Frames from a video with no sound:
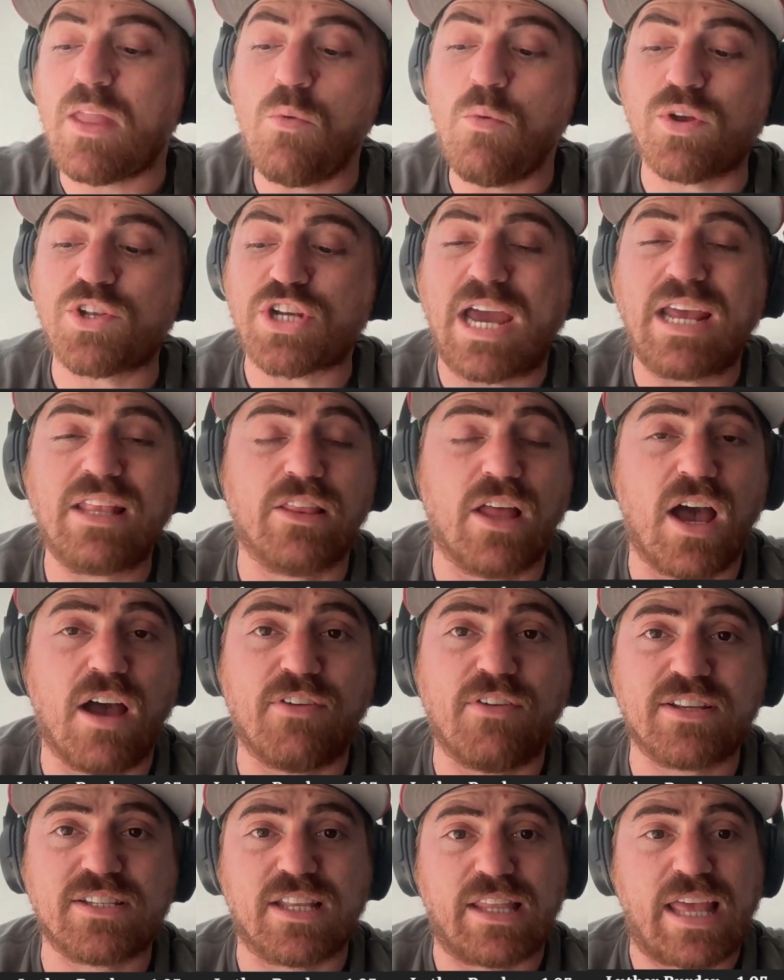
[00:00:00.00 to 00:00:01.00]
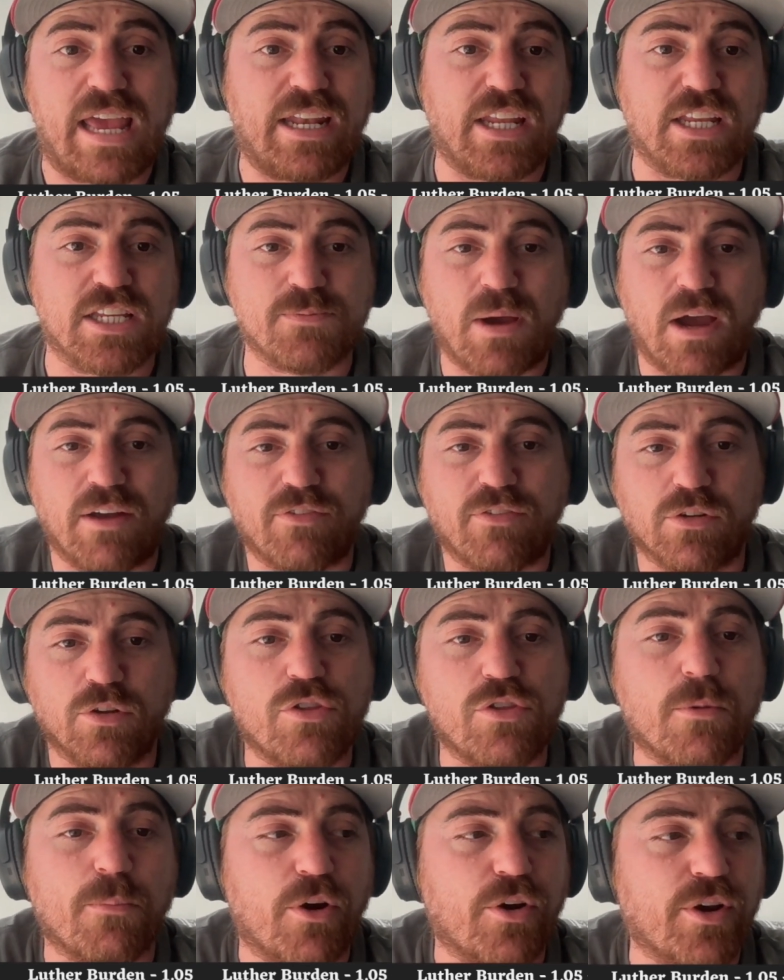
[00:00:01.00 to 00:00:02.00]
which I love as a landing spot for
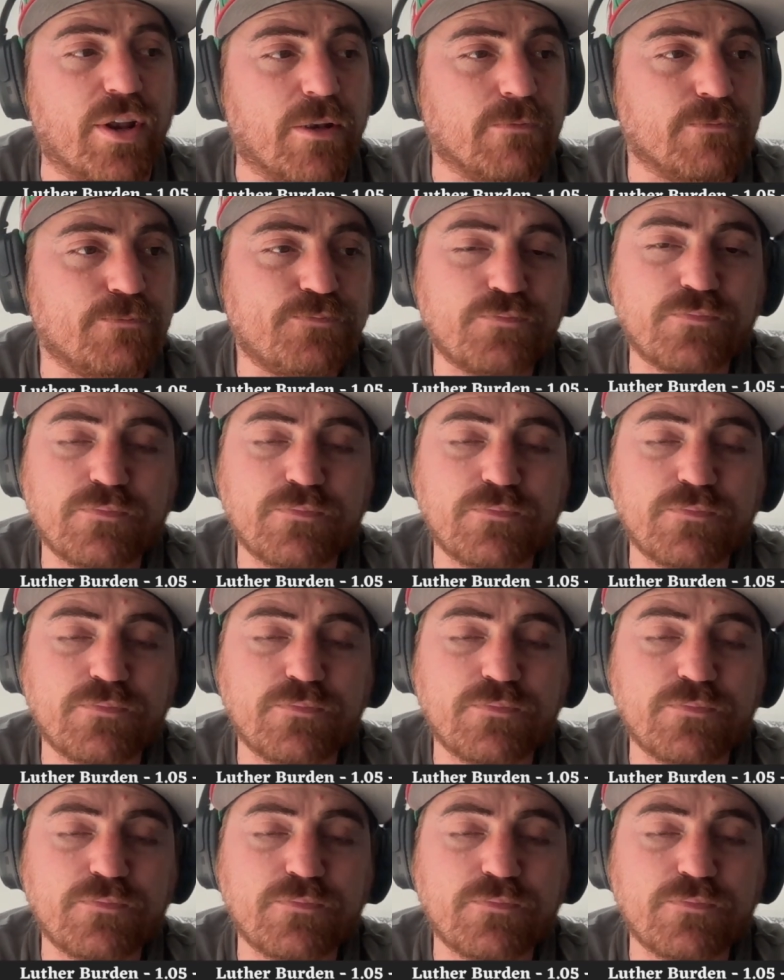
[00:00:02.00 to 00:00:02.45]
Luther Burden.